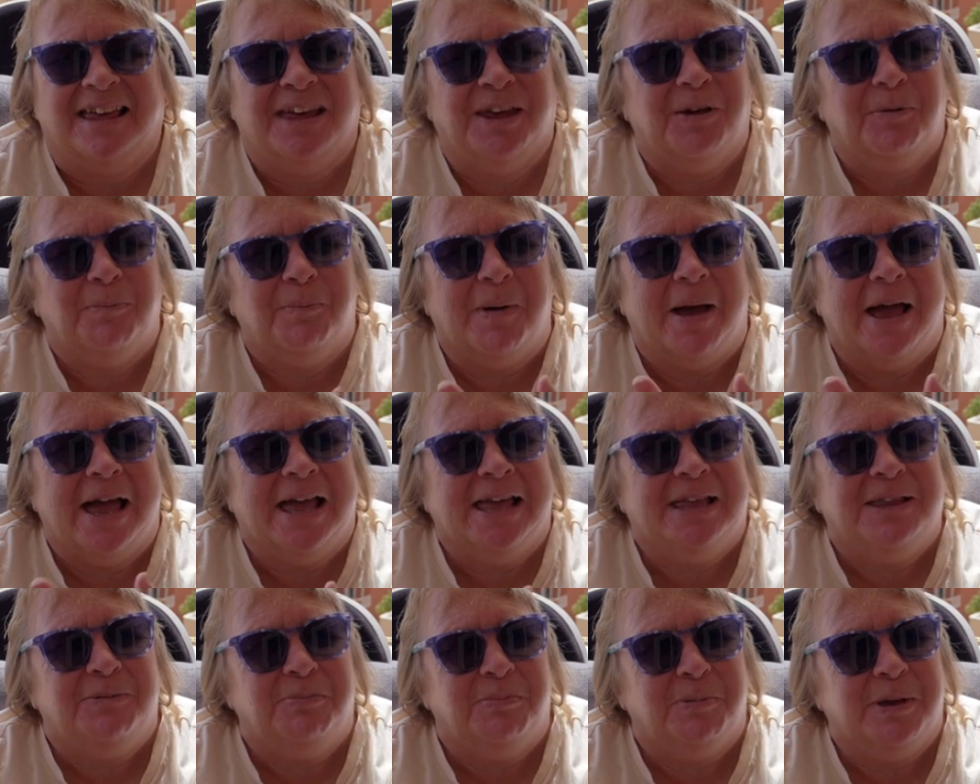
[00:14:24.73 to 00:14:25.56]
you
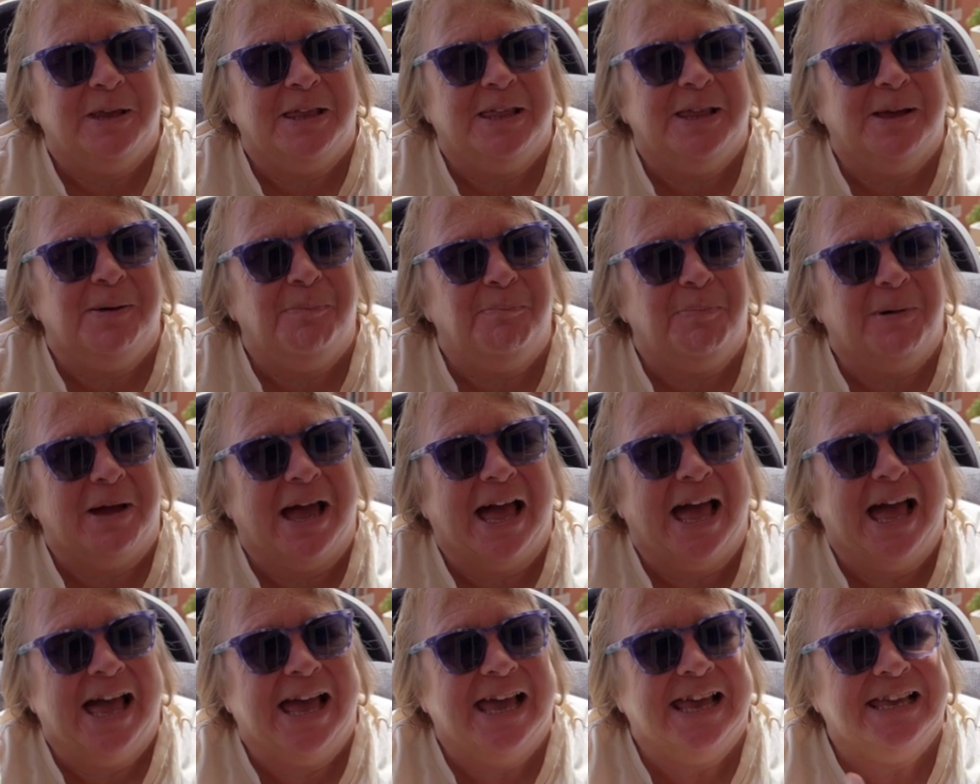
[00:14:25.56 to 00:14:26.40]
might win the
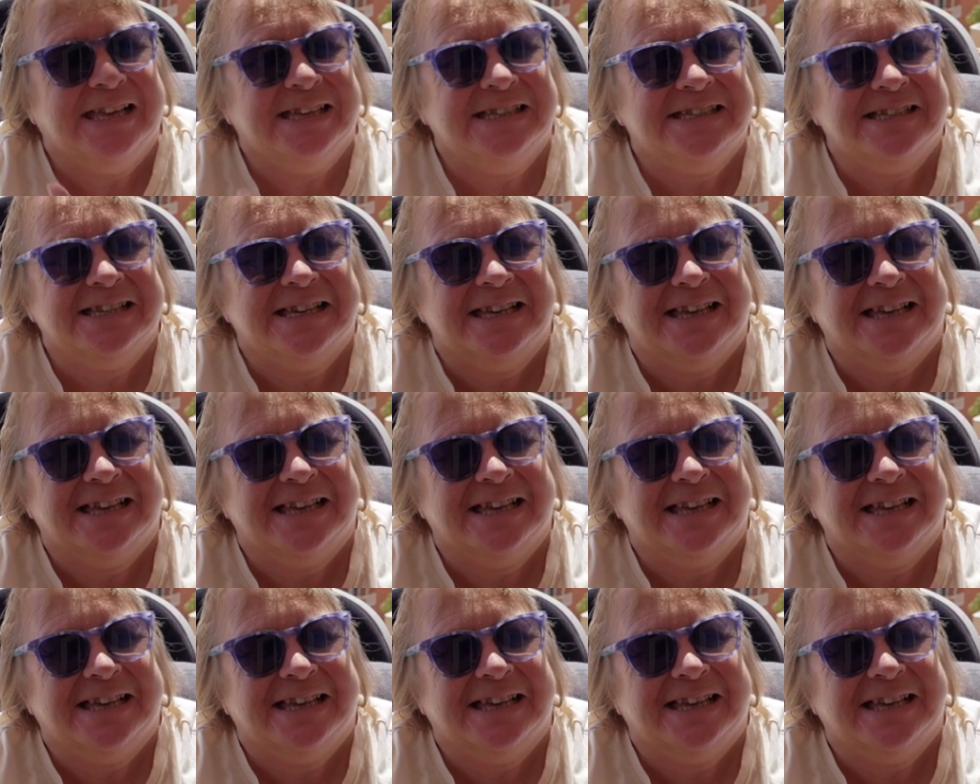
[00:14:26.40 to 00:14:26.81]
prize.